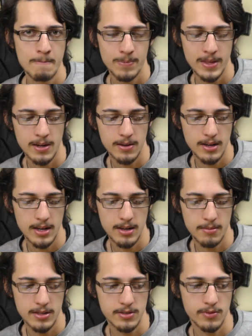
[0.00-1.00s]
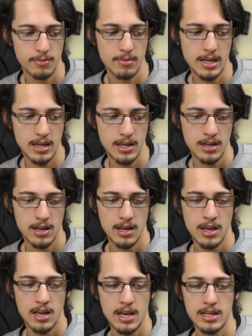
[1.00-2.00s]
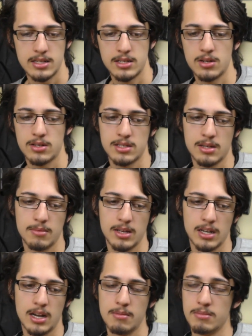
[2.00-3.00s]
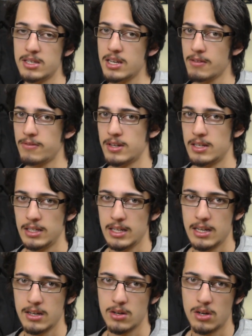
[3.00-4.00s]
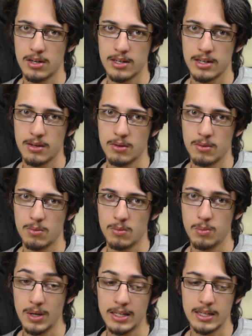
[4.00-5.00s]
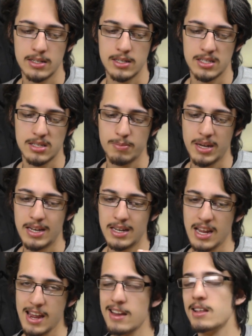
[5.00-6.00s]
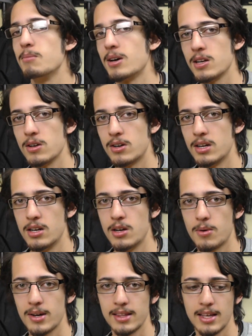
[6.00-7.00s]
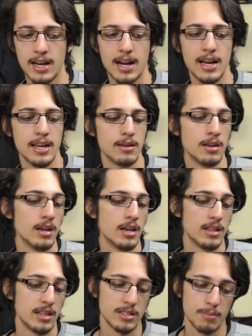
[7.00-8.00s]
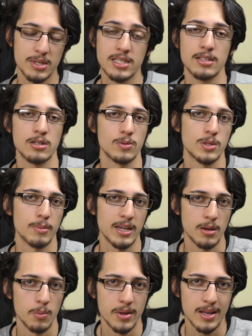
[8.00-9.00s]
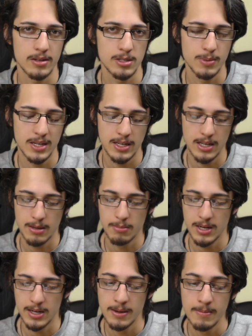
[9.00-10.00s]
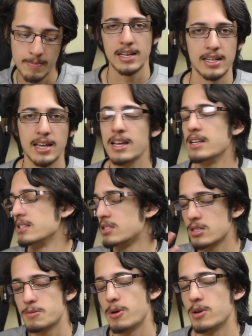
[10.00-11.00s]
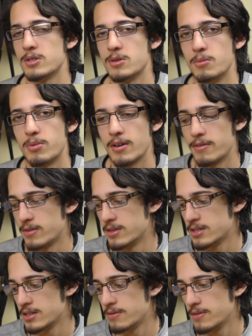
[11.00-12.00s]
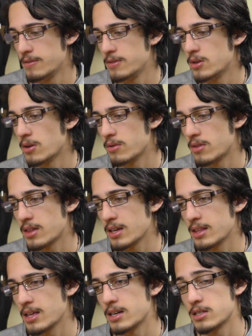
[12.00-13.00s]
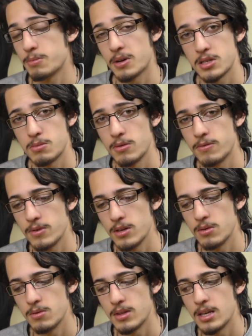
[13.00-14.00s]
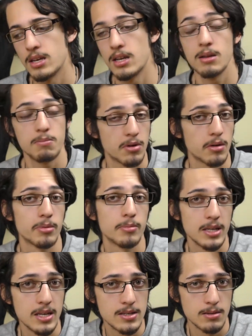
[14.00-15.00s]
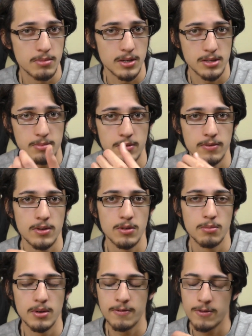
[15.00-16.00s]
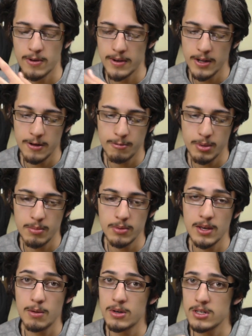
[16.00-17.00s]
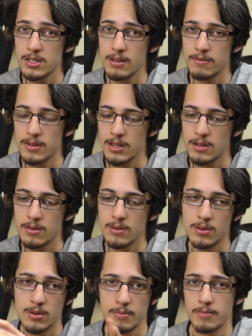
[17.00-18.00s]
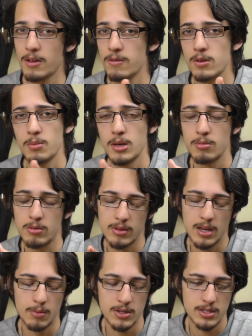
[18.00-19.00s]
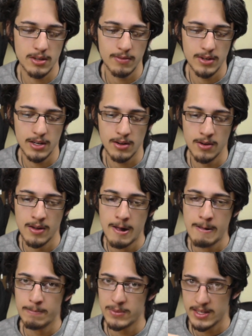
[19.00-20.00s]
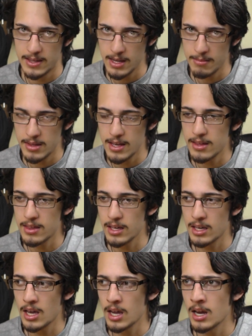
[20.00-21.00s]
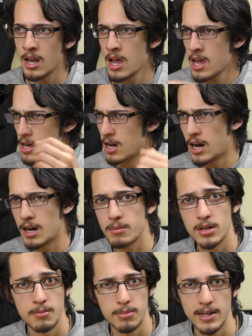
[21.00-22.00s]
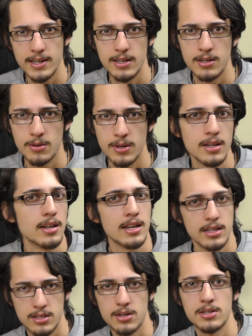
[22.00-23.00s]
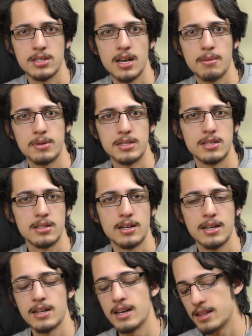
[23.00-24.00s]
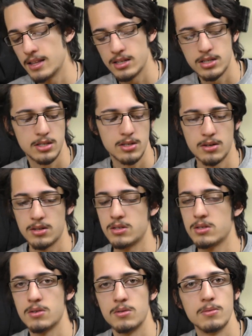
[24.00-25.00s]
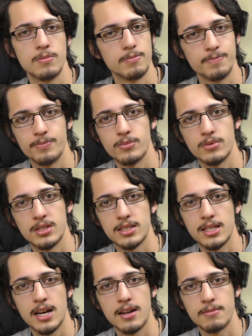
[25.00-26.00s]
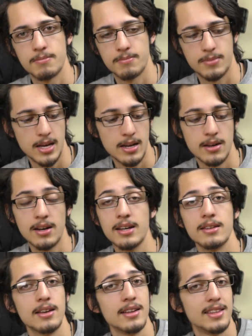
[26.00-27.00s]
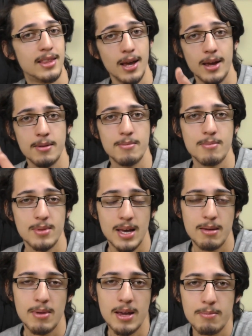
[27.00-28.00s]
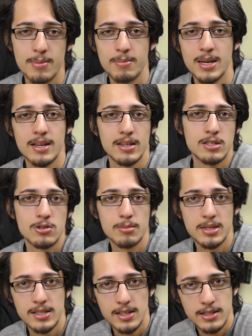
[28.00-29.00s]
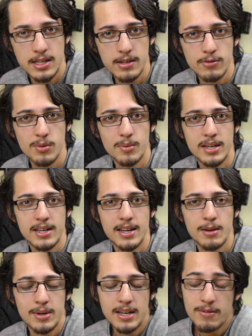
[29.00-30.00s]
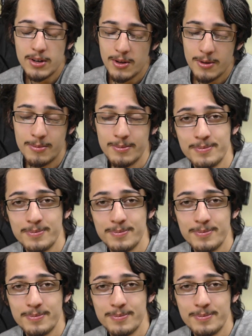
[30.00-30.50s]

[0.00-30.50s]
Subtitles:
Now, as for me, it's not something I'm definitely not willing to spend any money on it, knowing that there's a potential to make it without spending any money. Again, it's just personal preference. If you don't think that it's possible for you, then it probably isn't possible for you. But for a lot of people that watch that video, or a few people that watch that video, to them, they're thinking, I'm going to bloody do it, and it's going to happen tonight, and they're just going to start that night, and they may be extremely successful one day. We never know.